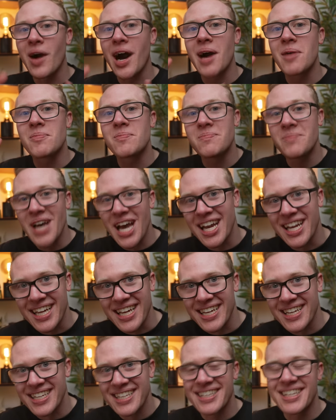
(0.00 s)
I'm
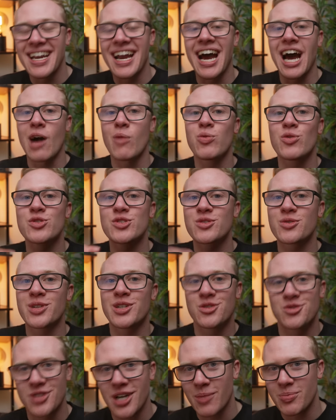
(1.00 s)
betting that Apple is going to
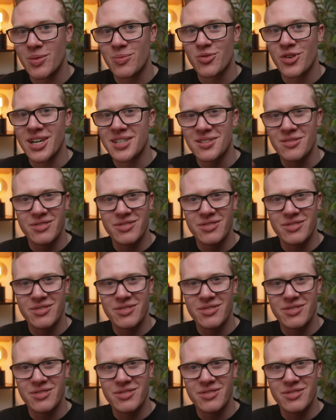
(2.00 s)
drop the price